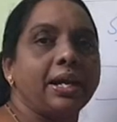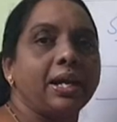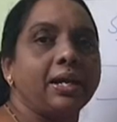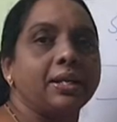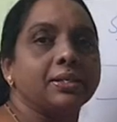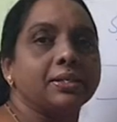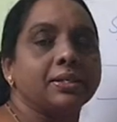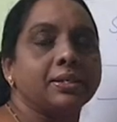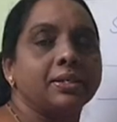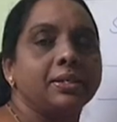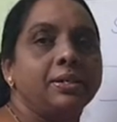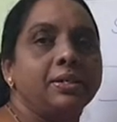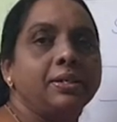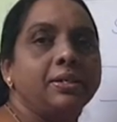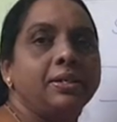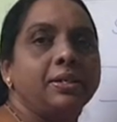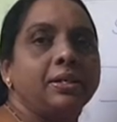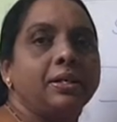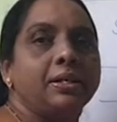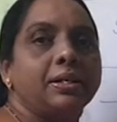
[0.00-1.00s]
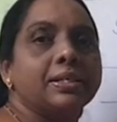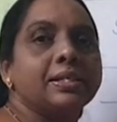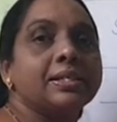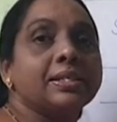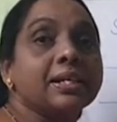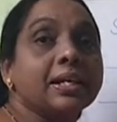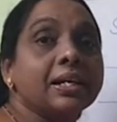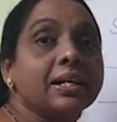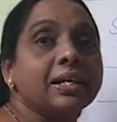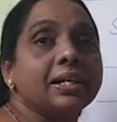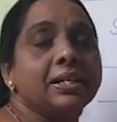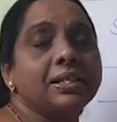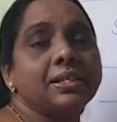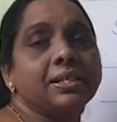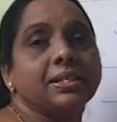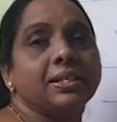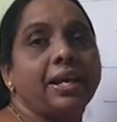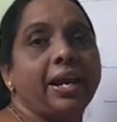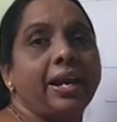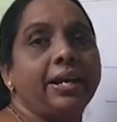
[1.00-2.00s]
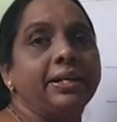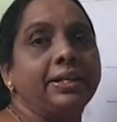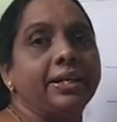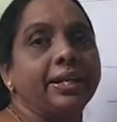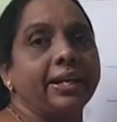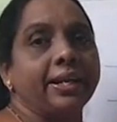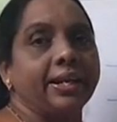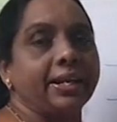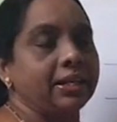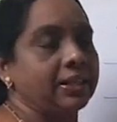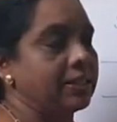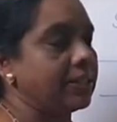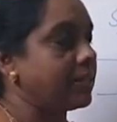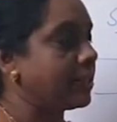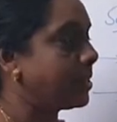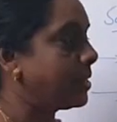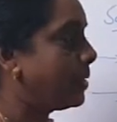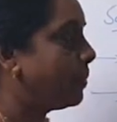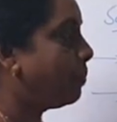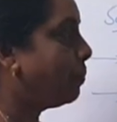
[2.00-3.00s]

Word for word: as uh, succus entricus.